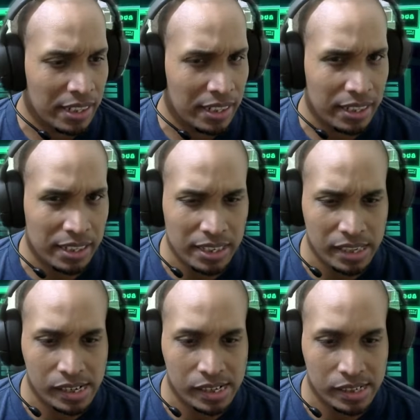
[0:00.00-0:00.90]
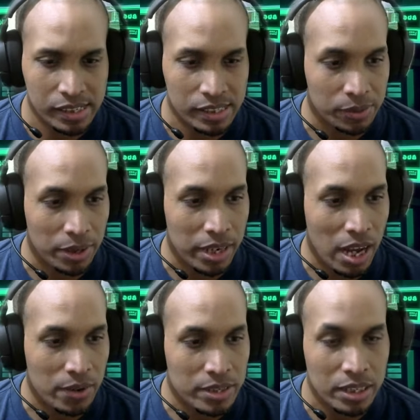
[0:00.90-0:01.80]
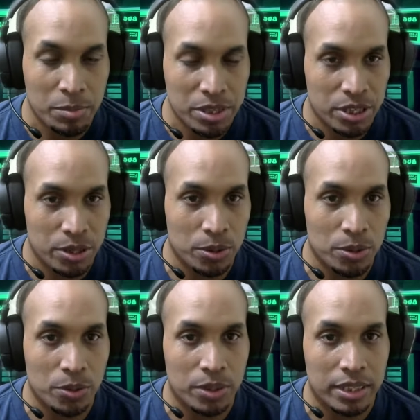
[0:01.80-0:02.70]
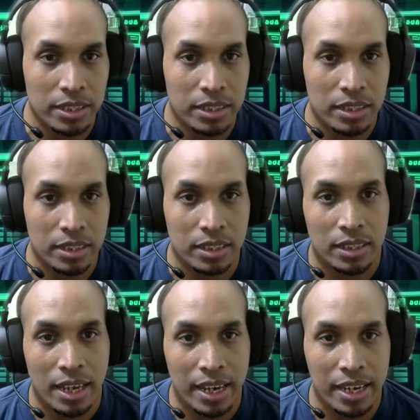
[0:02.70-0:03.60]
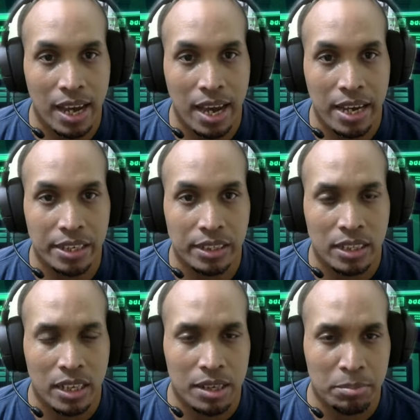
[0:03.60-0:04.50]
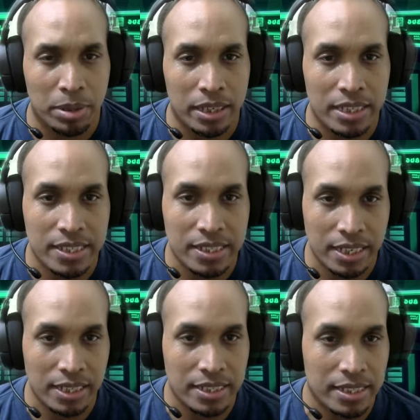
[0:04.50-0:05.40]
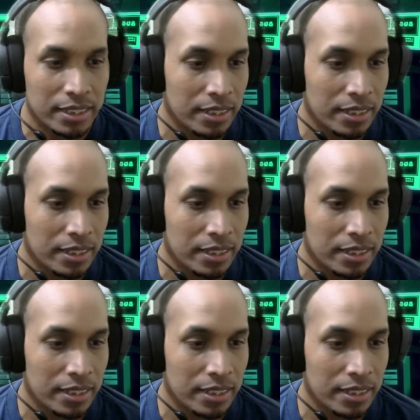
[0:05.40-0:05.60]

And right now it's a number 2. The AI play a 6.